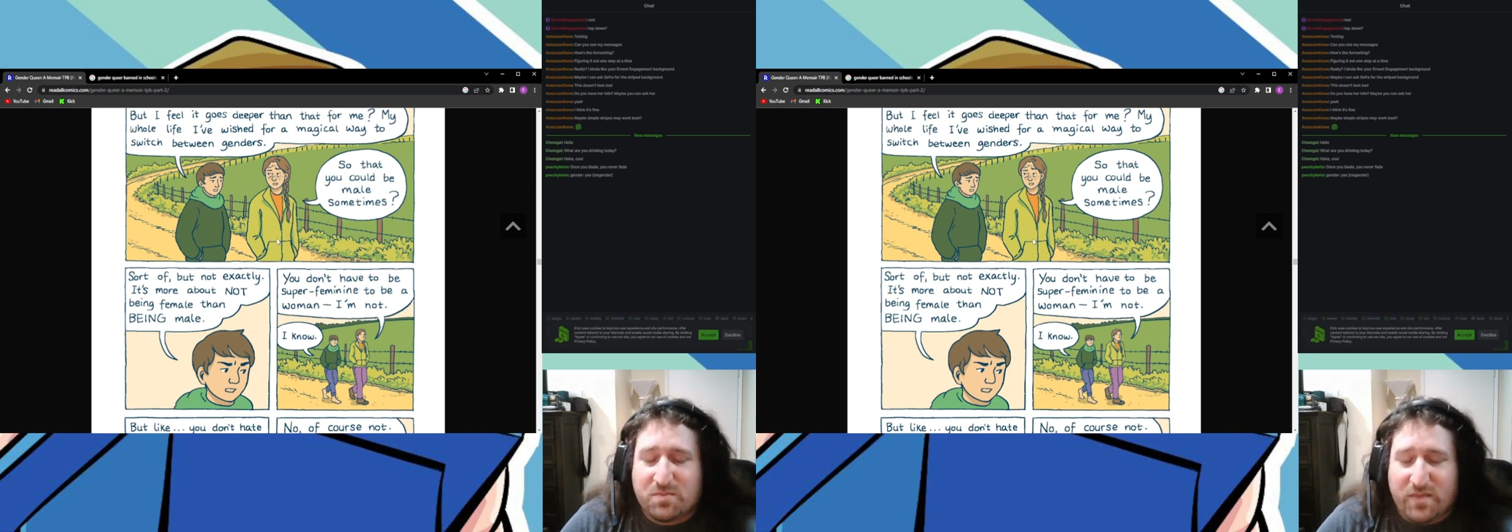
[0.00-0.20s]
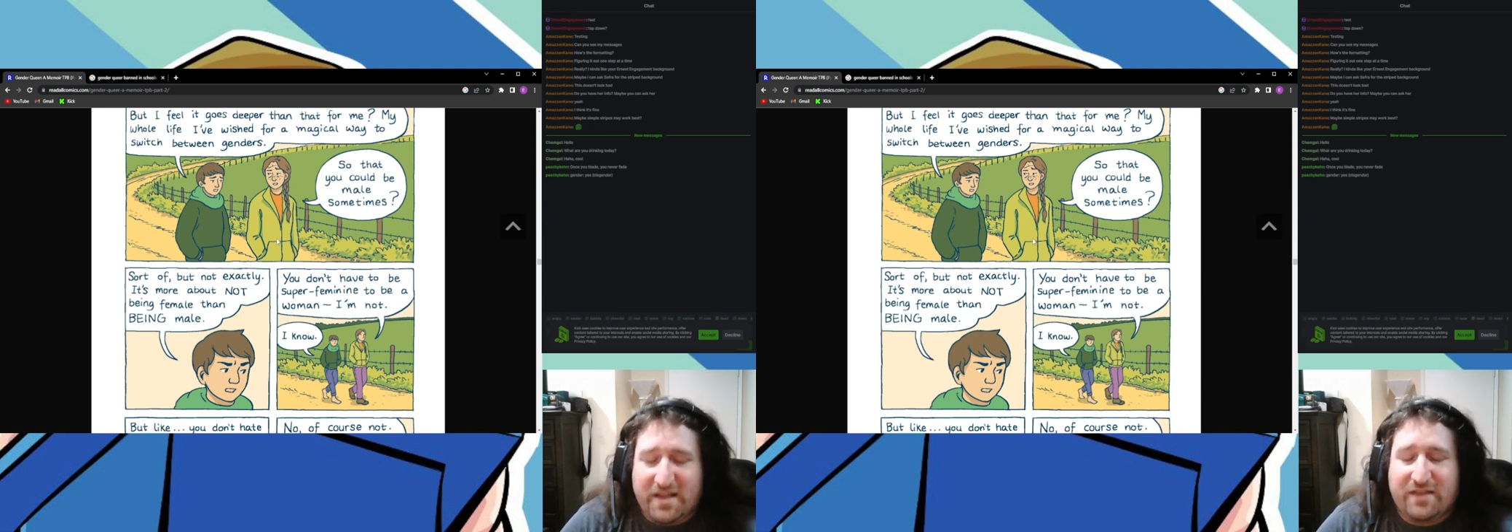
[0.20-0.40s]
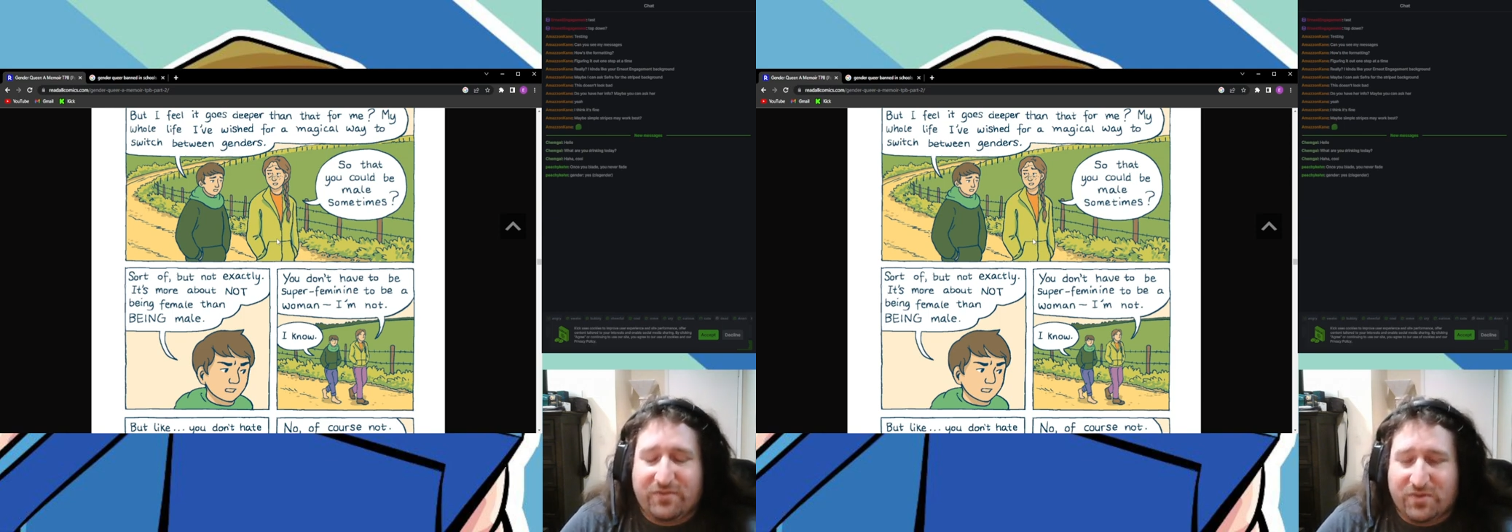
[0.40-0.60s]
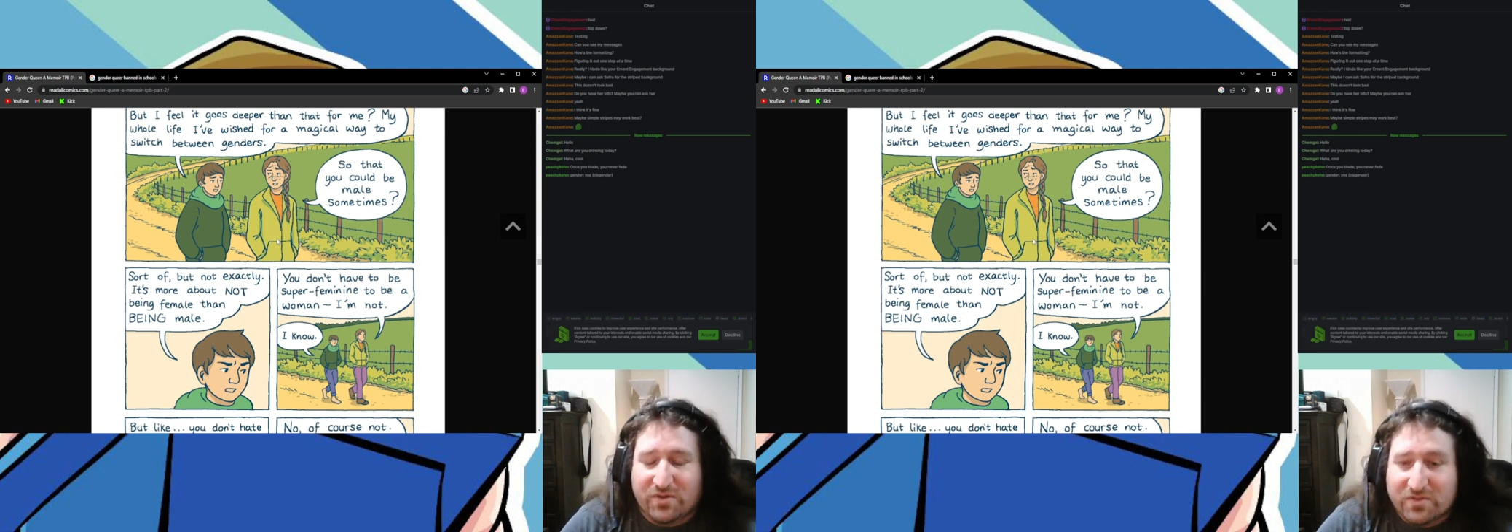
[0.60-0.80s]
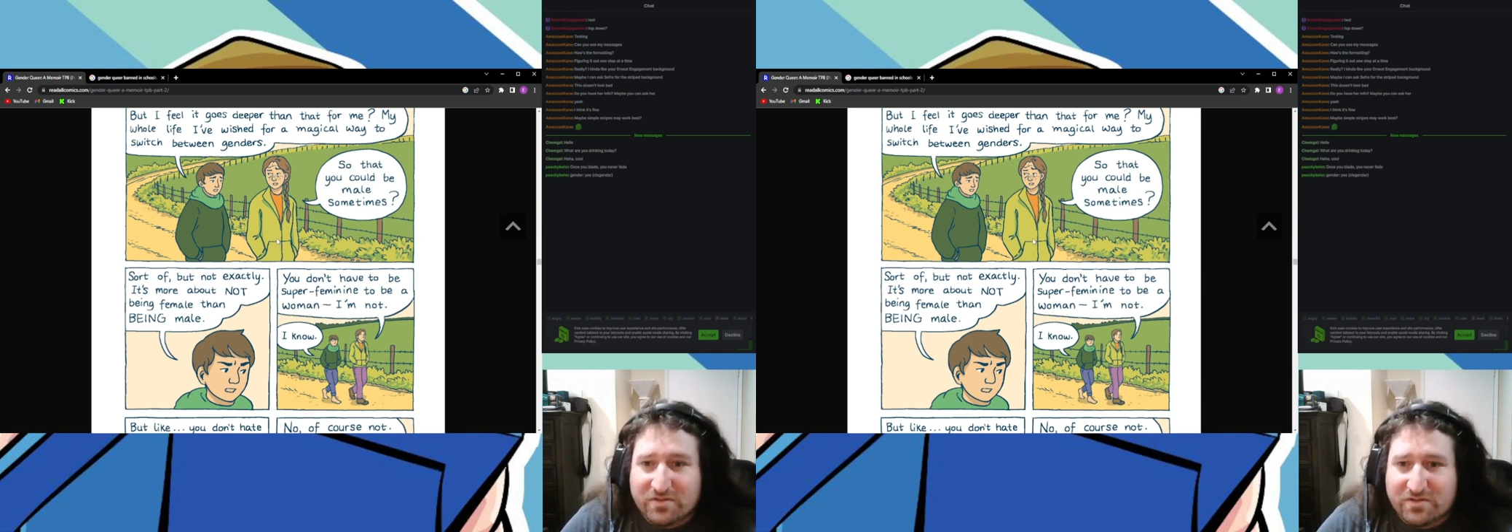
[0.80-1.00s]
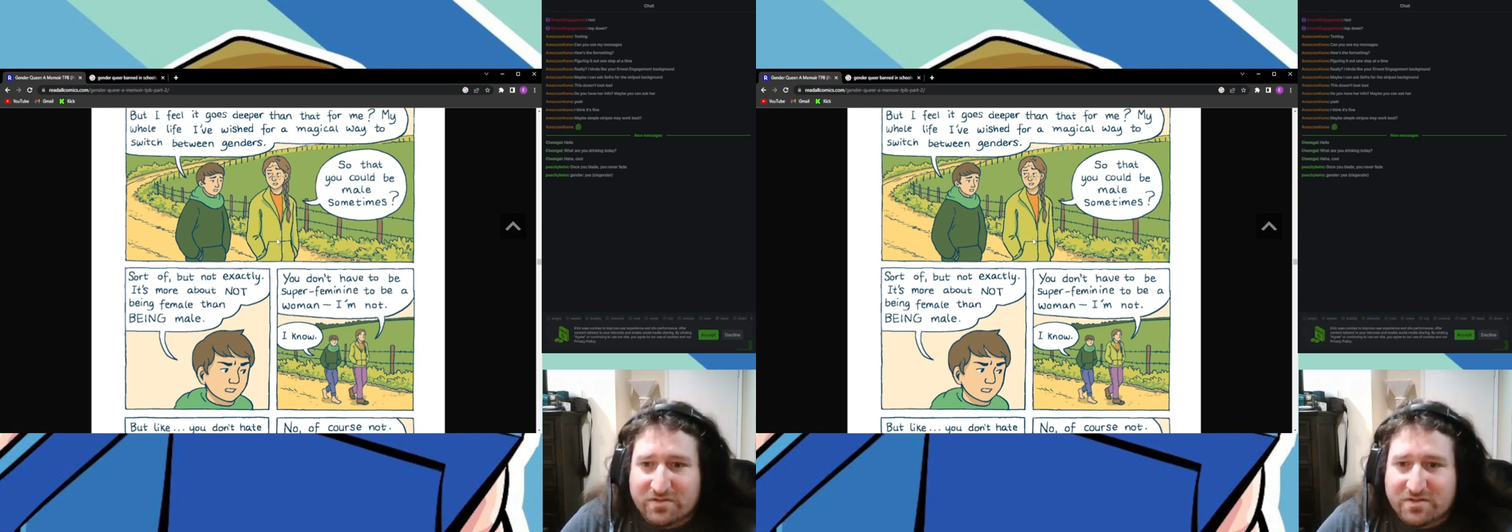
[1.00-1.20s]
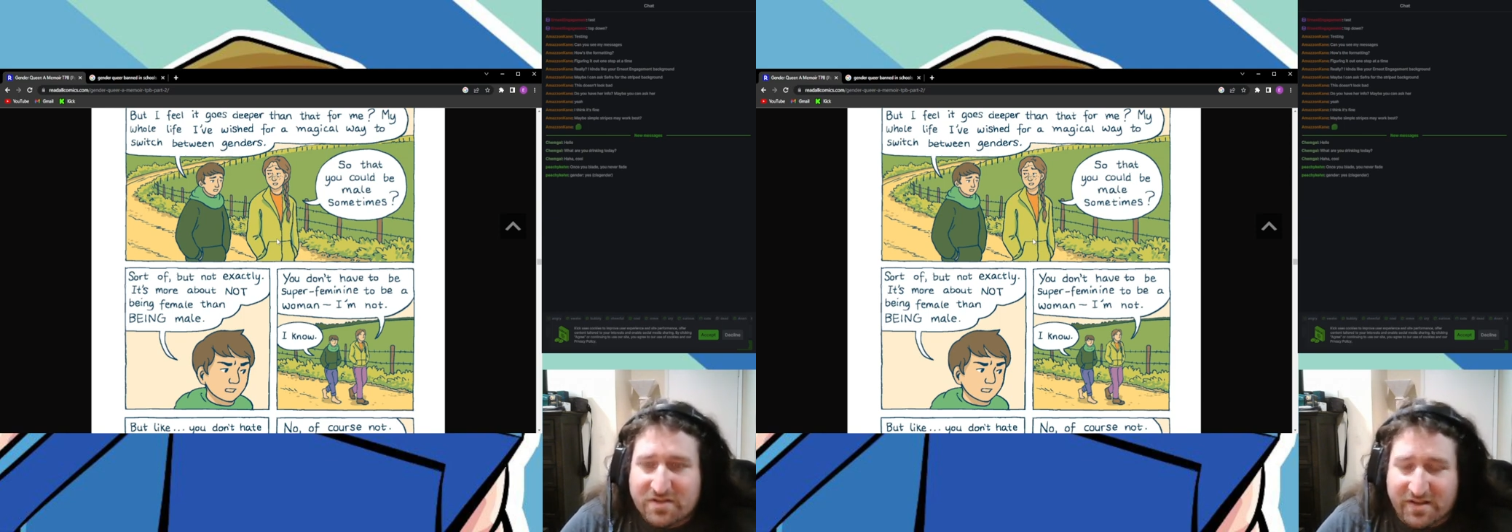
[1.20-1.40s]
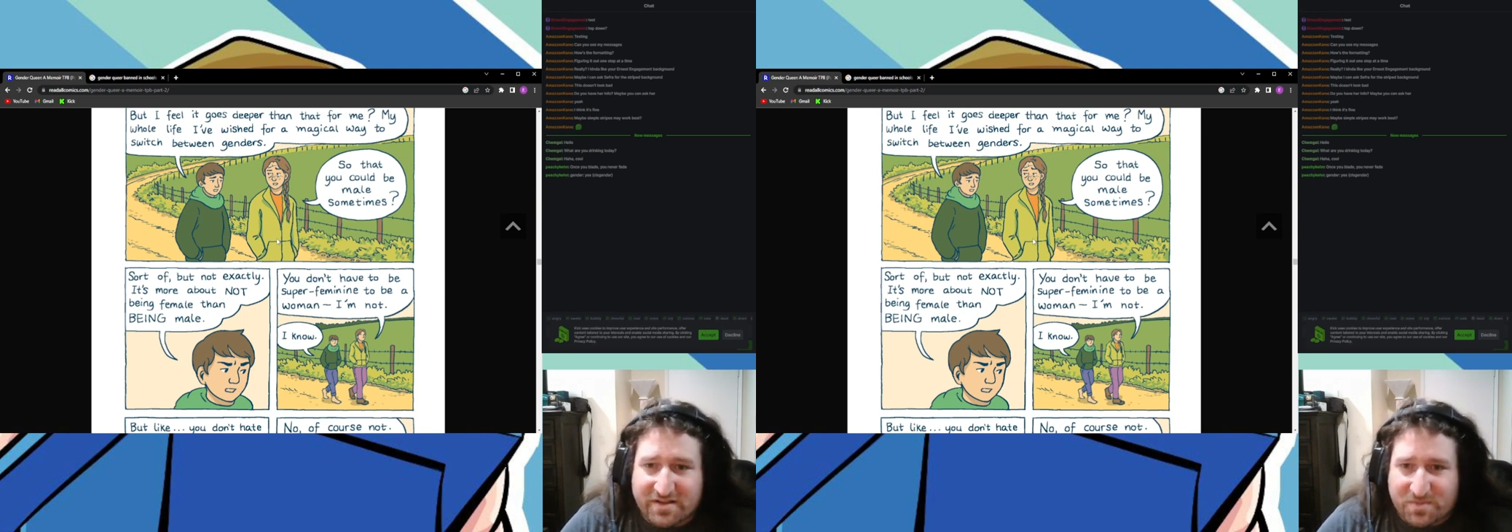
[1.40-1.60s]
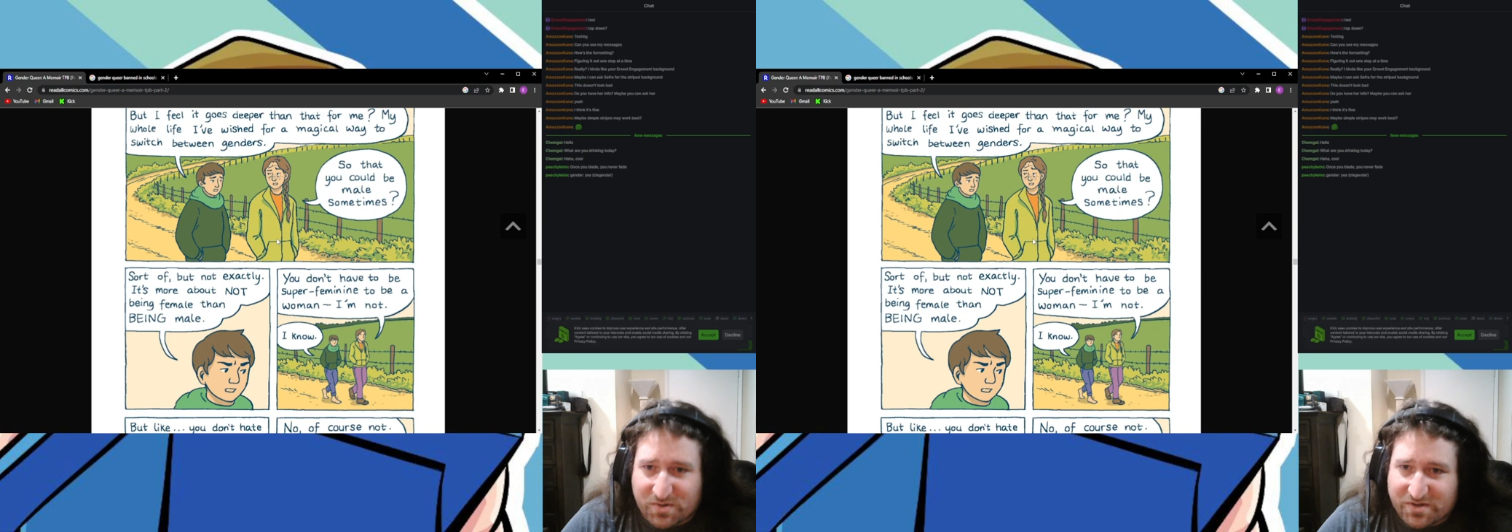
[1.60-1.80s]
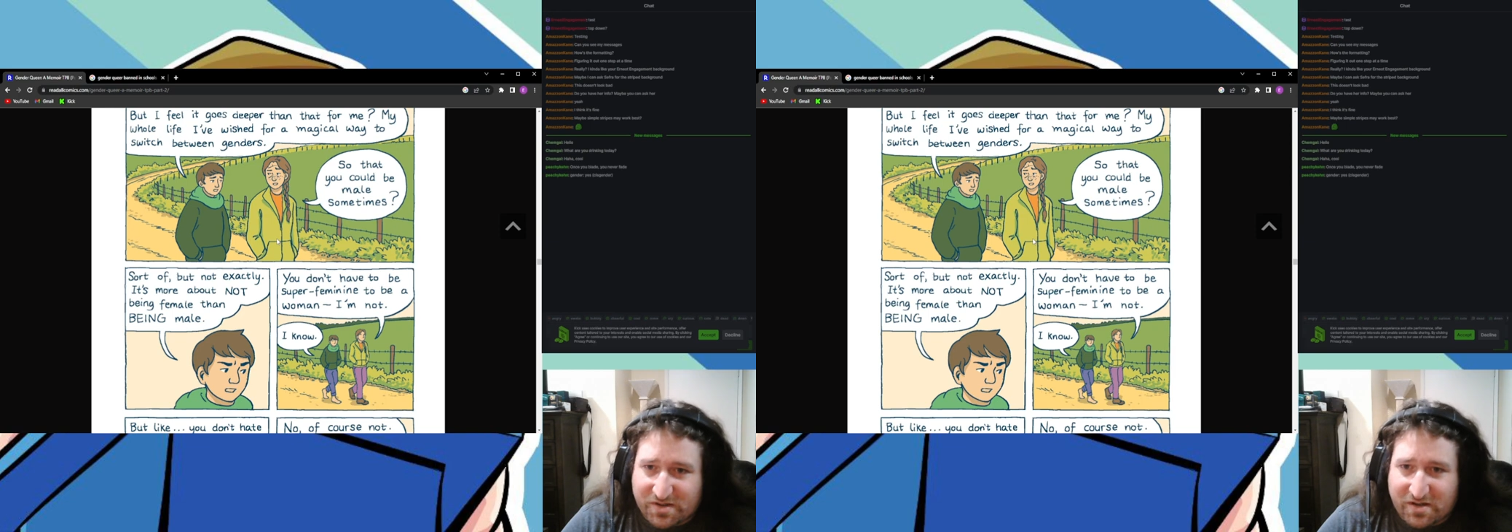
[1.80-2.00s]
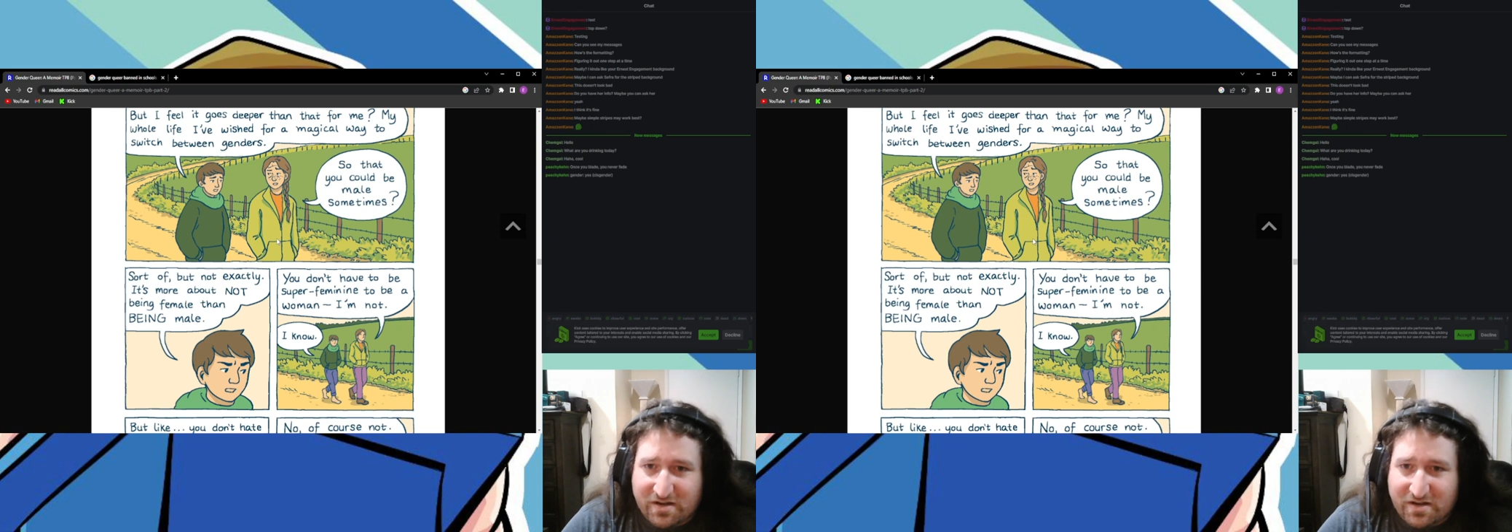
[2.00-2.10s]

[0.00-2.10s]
meaningful to this person.